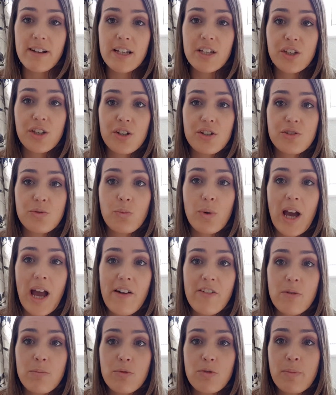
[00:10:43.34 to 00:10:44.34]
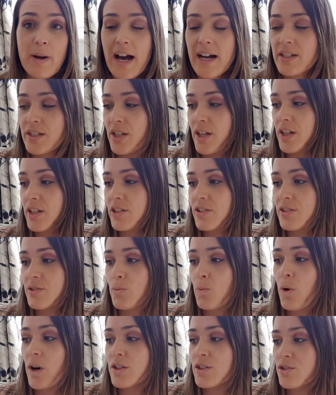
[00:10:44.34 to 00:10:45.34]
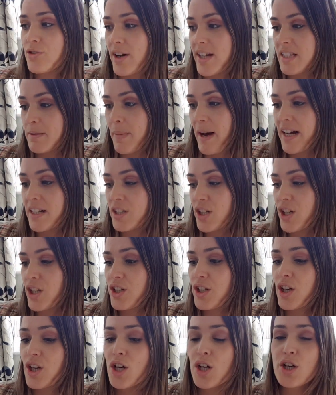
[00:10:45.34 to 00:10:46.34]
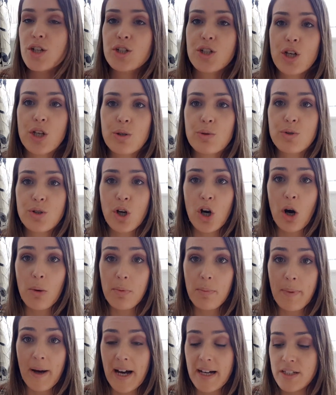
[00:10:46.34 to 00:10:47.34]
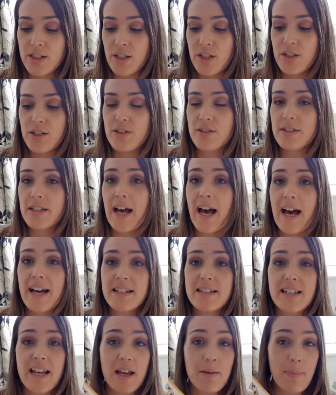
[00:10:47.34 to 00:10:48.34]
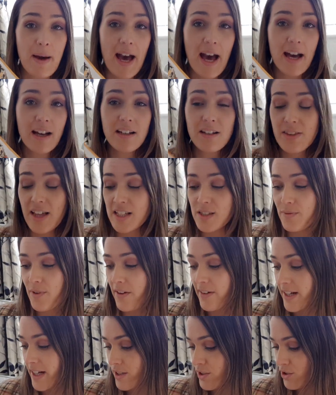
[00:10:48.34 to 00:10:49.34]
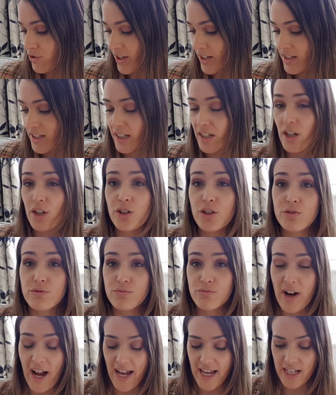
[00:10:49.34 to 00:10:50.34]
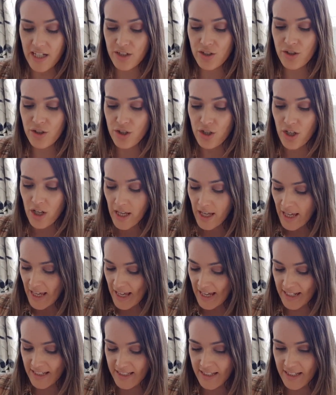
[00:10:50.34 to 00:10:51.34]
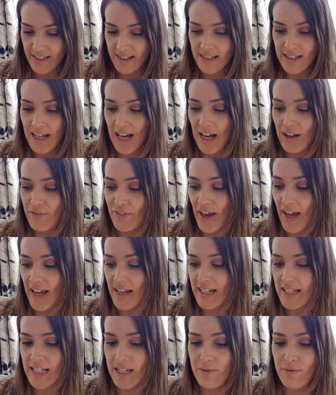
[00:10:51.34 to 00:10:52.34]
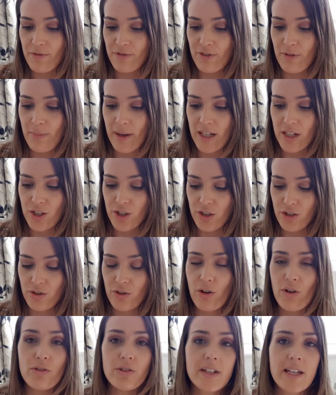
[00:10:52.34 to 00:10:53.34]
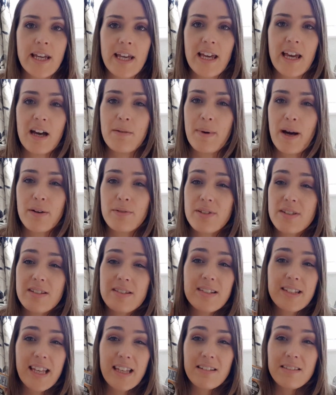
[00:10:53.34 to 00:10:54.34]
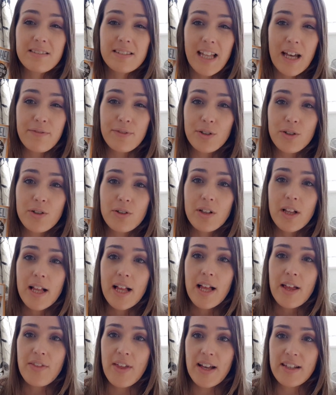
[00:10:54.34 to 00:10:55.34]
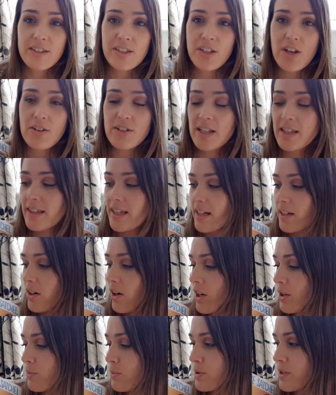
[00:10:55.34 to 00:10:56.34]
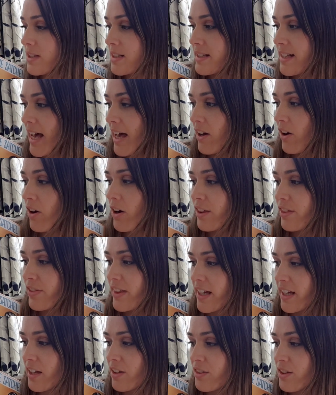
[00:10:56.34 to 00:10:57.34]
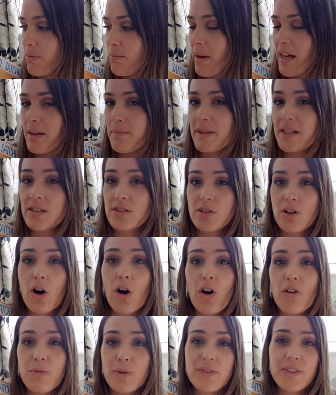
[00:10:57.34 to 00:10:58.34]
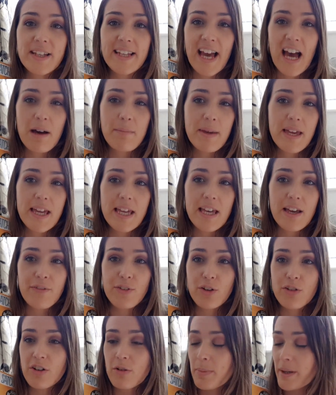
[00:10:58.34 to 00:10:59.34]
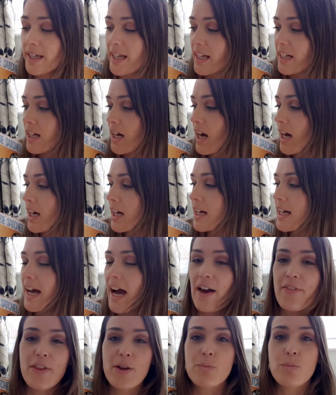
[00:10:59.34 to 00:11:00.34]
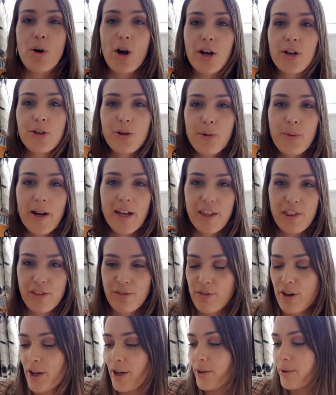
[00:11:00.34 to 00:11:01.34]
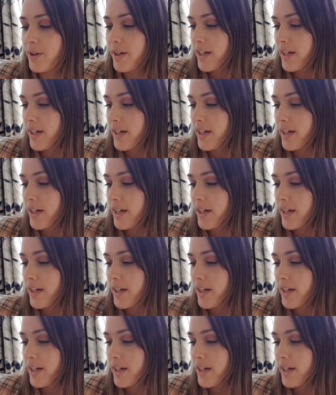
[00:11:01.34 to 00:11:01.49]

good wearable patterns, 1 dress pattern, 2 top patterns and a bag. That's very interesting, a good range. It doesn't have any information on here about skill level. That's the only thing I would say. I think that maybe start off with the Cami if you're a beginner and then work your way through.